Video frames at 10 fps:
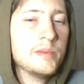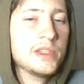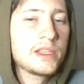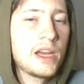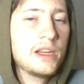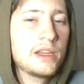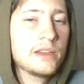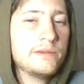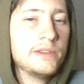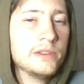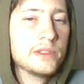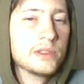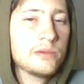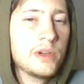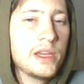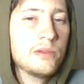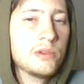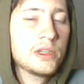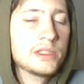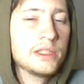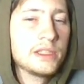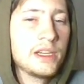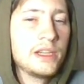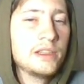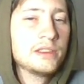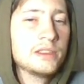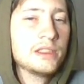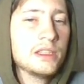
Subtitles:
is kind of confusing the way it works in there.